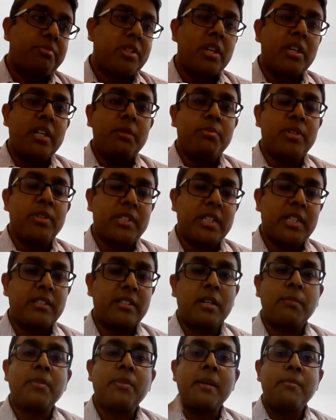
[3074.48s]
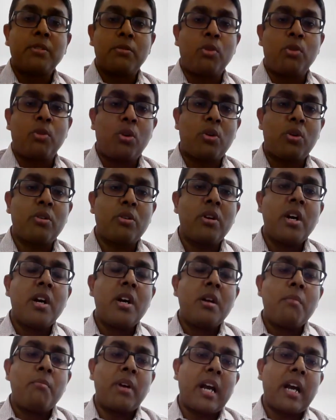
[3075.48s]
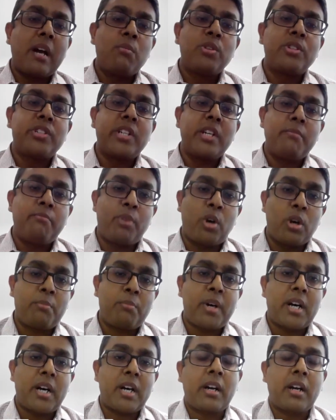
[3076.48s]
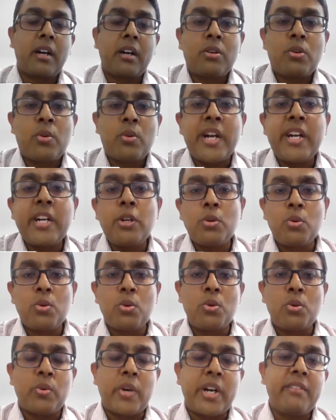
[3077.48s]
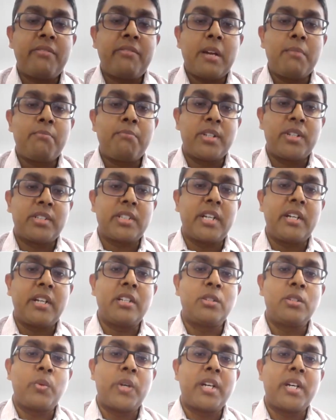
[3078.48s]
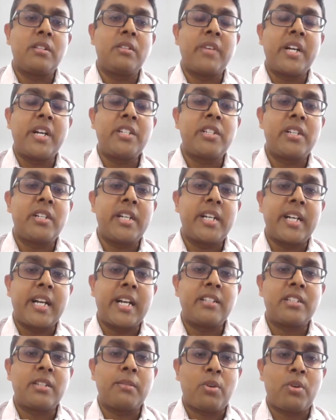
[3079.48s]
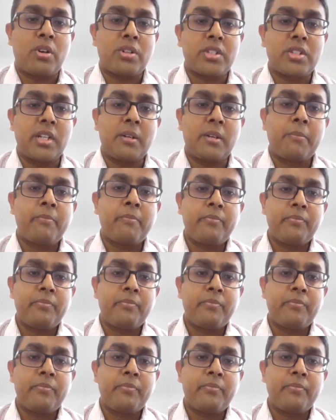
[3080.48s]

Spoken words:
30%, sometimes more, but I would say ballpark 22 to 25% is where the venture debt ends up costing.